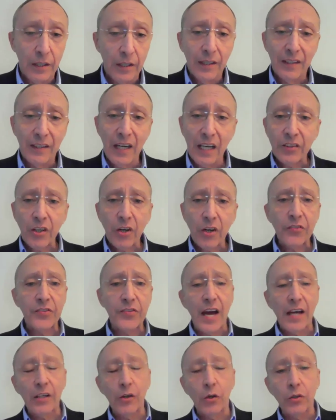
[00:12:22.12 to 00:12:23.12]
Qatar is
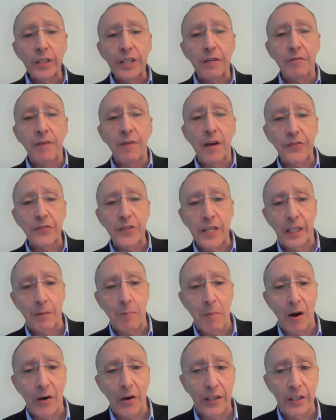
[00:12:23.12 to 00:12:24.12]
not only investing in
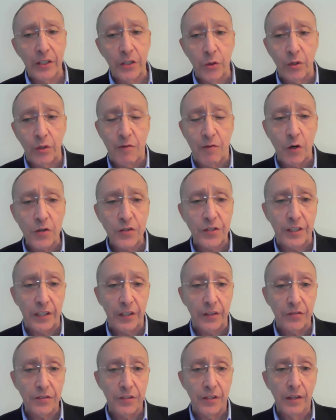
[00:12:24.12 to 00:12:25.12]
American
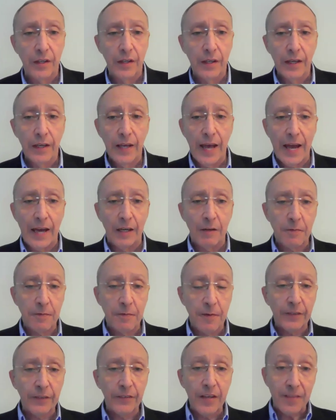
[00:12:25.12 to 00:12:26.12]
universities and
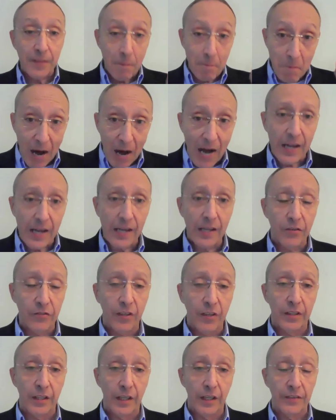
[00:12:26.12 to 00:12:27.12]
affecting the minds
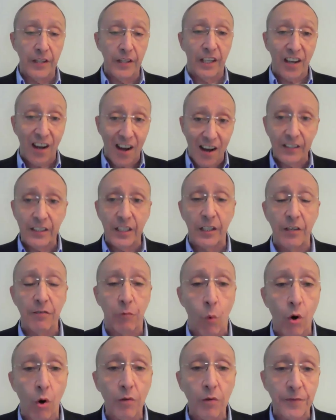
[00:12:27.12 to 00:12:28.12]
in the cognitive
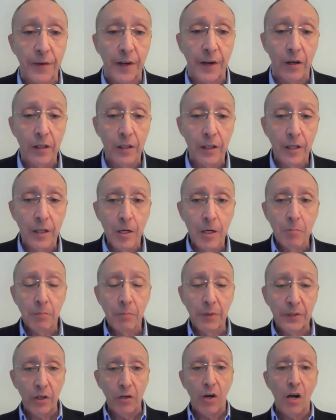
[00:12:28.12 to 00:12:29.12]
warfare,
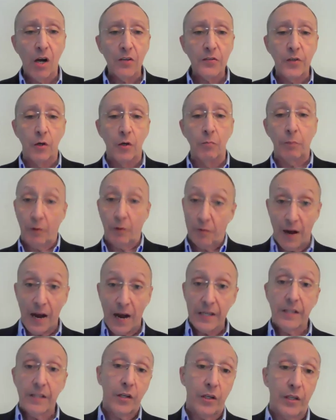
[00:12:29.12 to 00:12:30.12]
but they're also
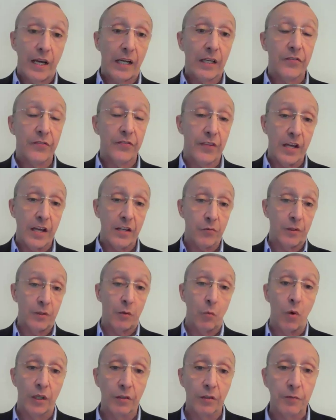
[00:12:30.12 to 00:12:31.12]
providing the United States with a
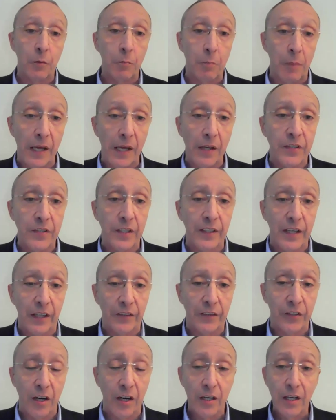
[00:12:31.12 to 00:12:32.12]
wonderful base in
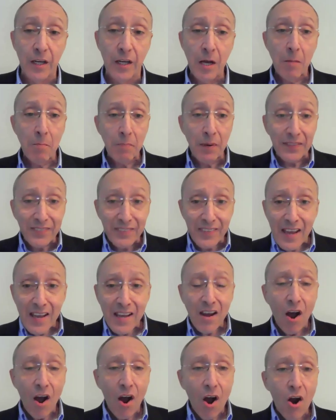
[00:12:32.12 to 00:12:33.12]
Qatar. But
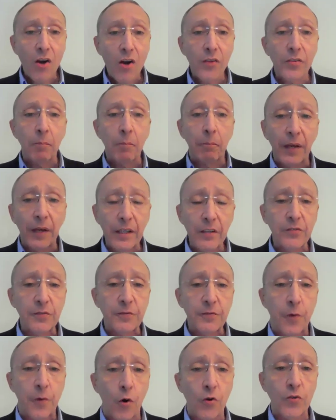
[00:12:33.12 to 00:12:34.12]
they are the
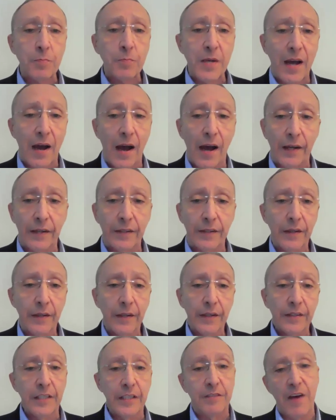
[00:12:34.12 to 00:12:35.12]
biggest force behind
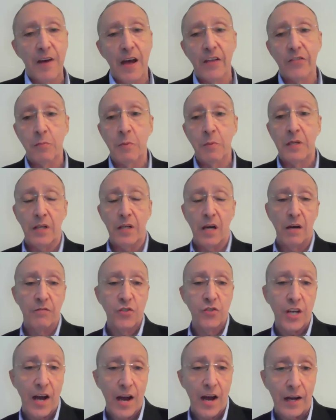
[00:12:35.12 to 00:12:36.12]
the advancement of
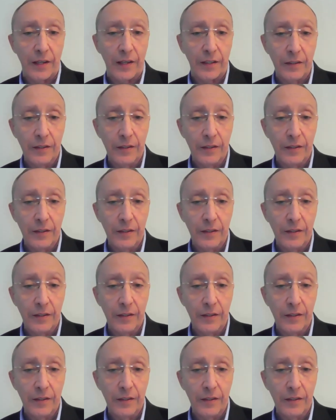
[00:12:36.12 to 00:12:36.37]
jihad.